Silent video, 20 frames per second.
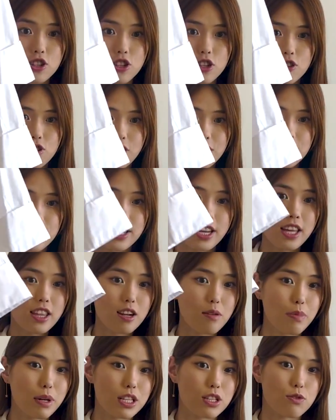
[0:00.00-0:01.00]
the dress together,
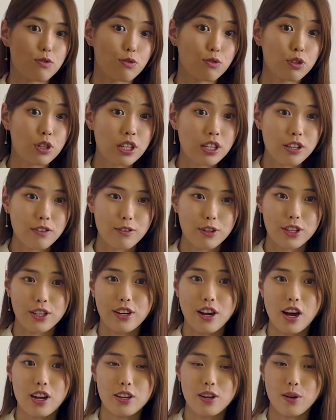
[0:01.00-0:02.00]
but it's really, really
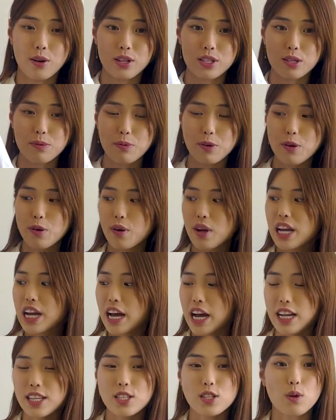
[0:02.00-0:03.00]
not noticeable.
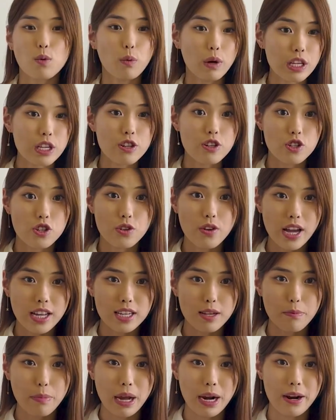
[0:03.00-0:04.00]
And so when you do end
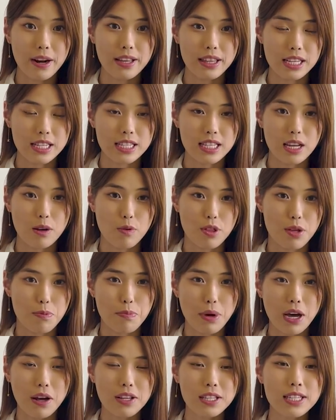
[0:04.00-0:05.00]
up pairing this thing with a
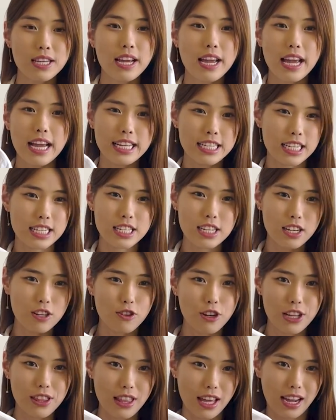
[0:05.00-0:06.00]
belt, it doesn't
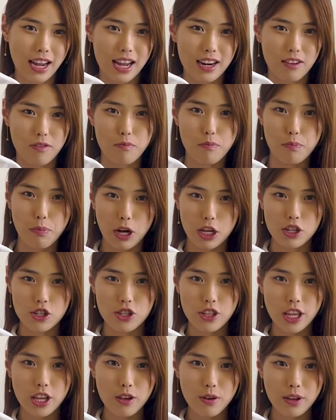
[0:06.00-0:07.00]
create that kind of bunch
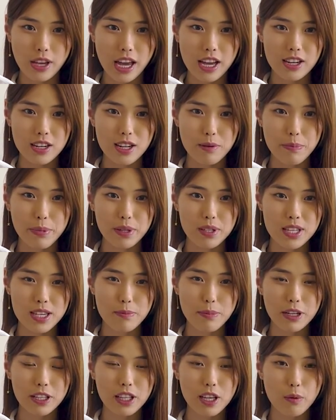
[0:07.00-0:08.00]
that you get
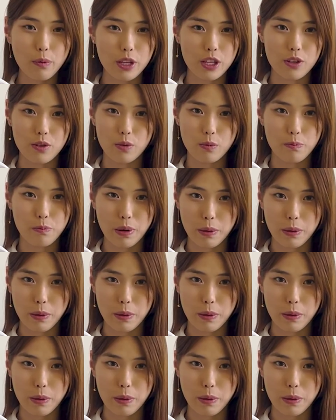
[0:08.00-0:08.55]
typically when you